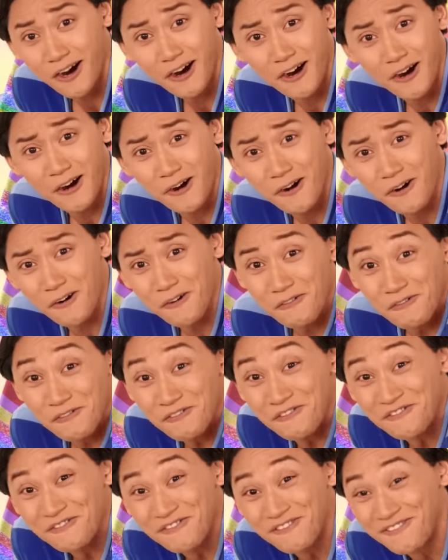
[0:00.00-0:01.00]
it with birthday
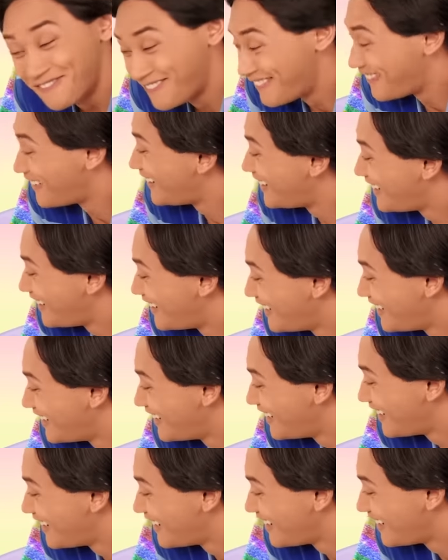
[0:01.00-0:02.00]
party
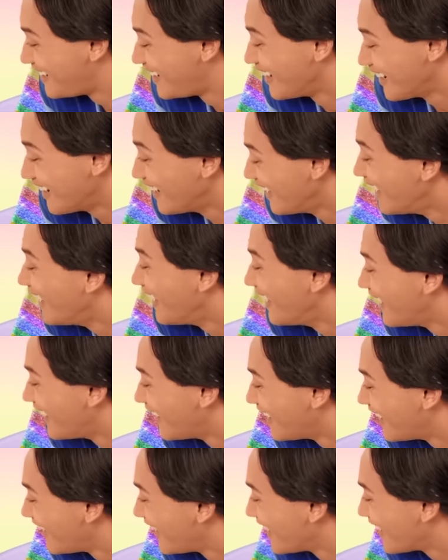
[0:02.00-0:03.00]
prizes. But first,
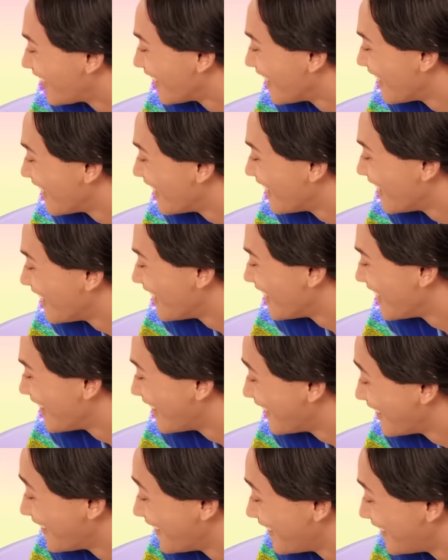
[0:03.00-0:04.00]
you gotta
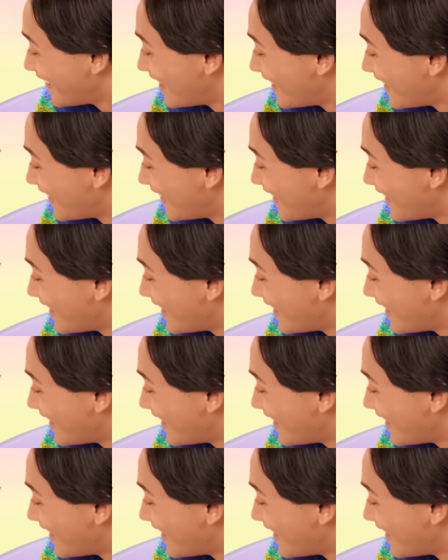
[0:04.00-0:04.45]
solve some